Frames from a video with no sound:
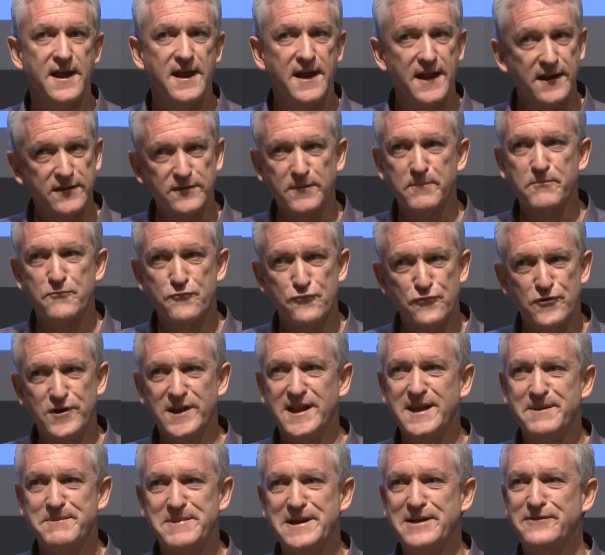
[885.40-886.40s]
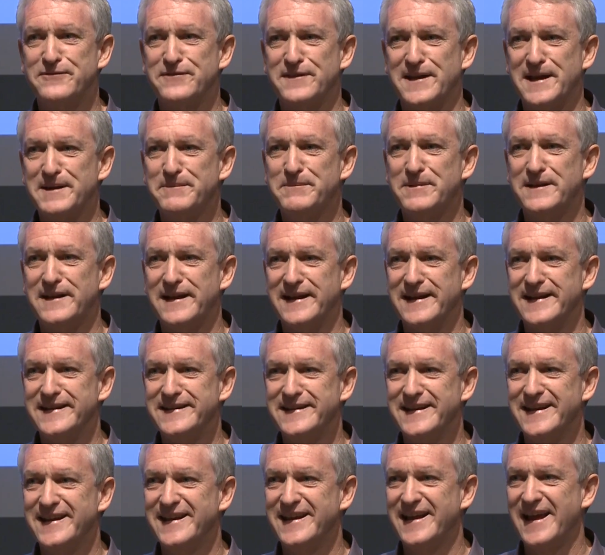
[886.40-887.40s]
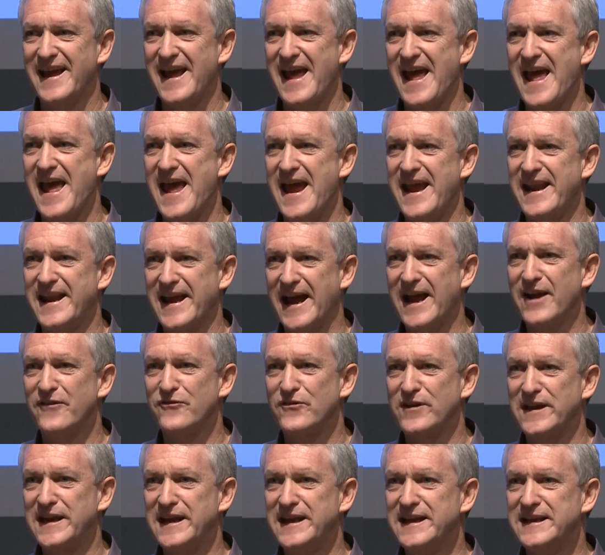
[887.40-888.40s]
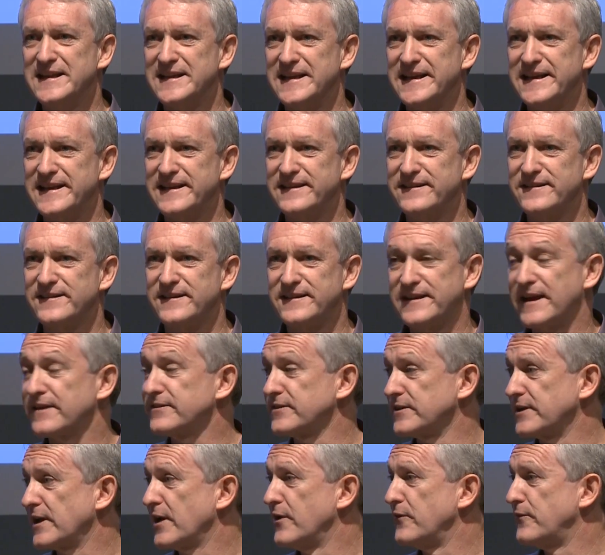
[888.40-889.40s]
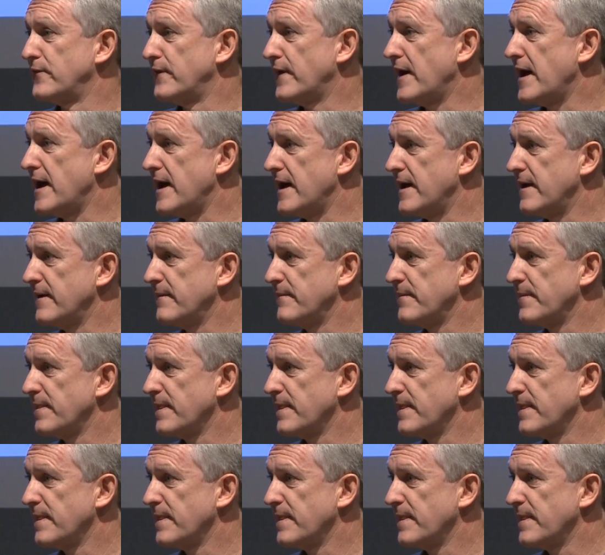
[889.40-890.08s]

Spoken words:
it's a really big floodplain, and 100 gigalitres doesn't go far.